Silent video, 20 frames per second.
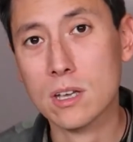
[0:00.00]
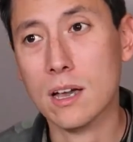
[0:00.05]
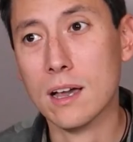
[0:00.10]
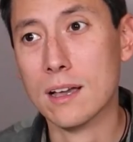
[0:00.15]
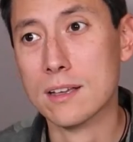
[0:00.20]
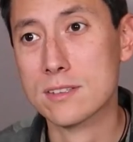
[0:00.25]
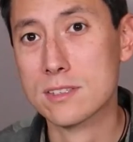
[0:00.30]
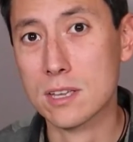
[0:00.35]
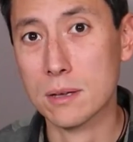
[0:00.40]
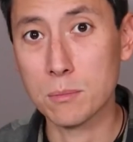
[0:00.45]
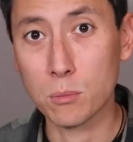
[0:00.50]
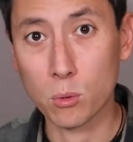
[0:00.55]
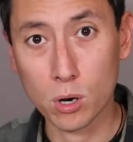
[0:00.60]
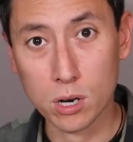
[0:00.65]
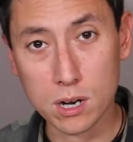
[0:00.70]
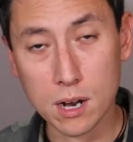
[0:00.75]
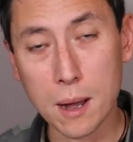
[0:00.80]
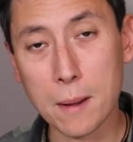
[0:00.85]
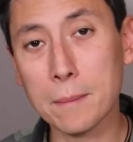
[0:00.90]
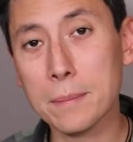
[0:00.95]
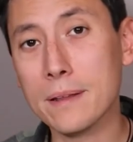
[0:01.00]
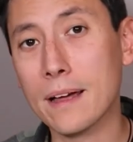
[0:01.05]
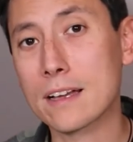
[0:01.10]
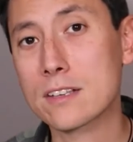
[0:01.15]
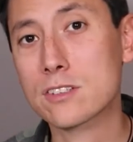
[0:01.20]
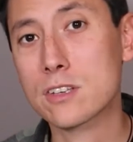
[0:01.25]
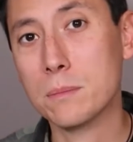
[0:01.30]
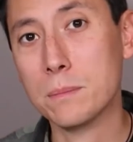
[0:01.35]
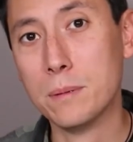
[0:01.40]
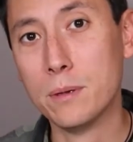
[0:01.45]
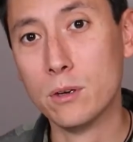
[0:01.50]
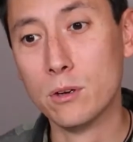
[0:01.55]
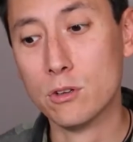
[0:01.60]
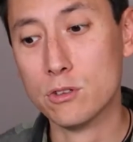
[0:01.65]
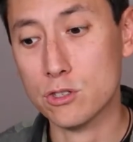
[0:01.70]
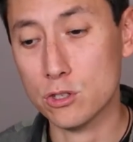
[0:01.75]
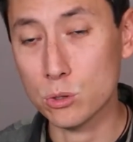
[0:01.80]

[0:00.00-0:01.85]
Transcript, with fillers: uh, some more complex computers,